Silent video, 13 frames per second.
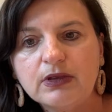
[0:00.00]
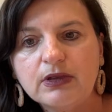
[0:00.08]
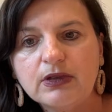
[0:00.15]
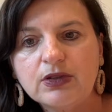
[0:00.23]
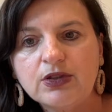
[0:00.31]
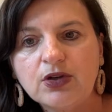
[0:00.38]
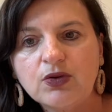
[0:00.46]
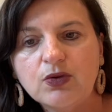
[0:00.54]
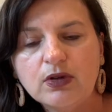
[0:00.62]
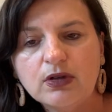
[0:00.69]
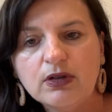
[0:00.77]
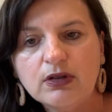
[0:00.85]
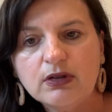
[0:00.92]

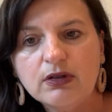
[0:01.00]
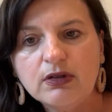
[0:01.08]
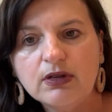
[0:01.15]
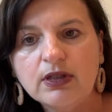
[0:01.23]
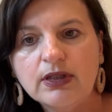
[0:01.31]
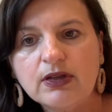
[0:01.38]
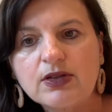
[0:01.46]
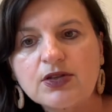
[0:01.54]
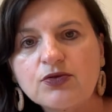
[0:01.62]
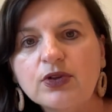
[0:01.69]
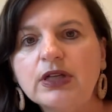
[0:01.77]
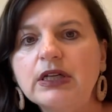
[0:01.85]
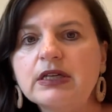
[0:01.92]
So it is
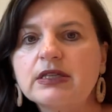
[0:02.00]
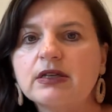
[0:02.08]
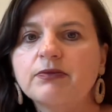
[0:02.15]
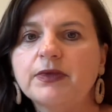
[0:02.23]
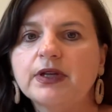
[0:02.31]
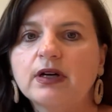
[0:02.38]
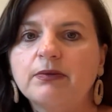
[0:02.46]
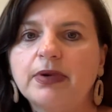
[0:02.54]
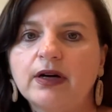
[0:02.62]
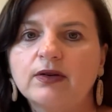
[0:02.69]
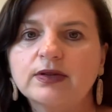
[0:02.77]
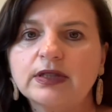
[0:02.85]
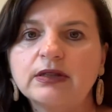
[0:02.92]
really something
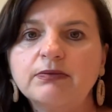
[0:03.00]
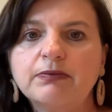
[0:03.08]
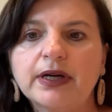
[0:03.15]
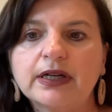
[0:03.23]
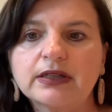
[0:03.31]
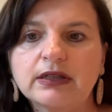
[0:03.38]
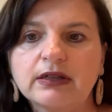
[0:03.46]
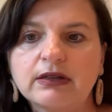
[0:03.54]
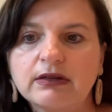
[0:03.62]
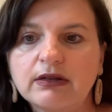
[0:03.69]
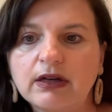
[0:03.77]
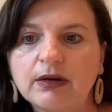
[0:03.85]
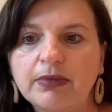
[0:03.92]
about impact
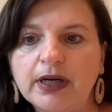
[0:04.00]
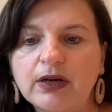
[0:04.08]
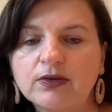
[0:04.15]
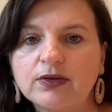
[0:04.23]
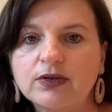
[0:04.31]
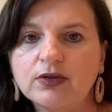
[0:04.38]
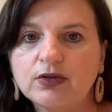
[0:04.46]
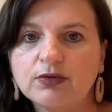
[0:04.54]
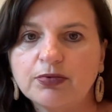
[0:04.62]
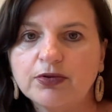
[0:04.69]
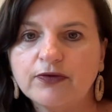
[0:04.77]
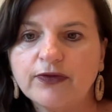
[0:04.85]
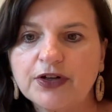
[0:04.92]
and about your
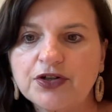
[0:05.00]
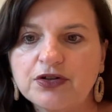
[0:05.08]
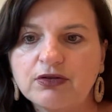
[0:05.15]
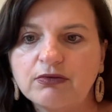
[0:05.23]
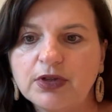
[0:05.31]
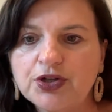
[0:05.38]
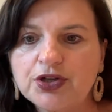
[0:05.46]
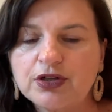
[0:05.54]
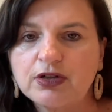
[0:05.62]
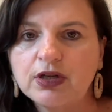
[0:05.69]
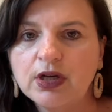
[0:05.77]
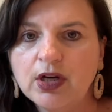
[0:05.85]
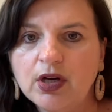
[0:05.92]
professional mission,
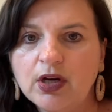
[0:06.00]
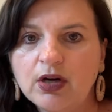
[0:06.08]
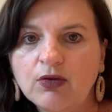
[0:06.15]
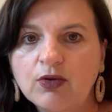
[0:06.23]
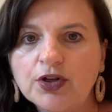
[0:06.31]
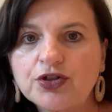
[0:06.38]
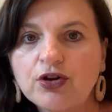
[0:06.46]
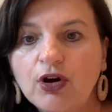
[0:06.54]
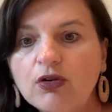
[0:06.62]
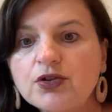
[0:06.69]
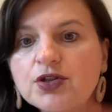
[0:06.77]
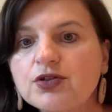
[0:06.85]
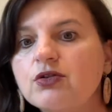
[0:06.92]
which
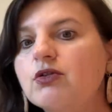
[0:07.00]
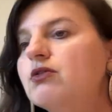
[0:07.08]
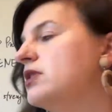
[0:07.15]
also